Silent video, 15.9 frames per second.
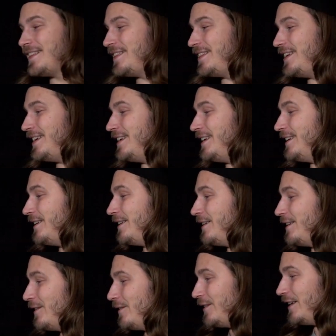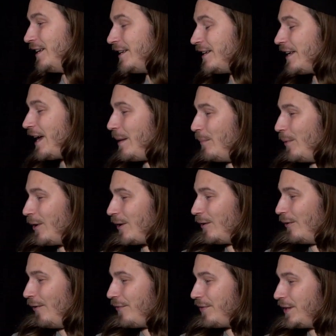the in-game
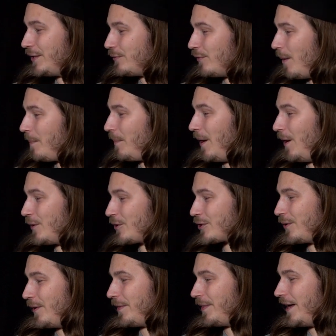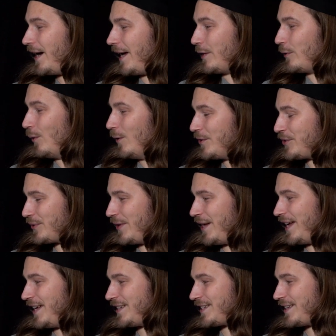model of the drop pouch on Knight also
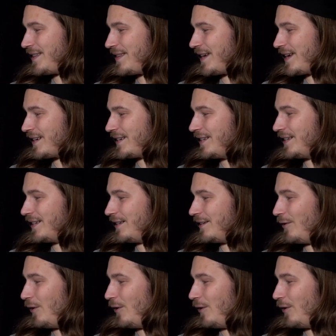has that little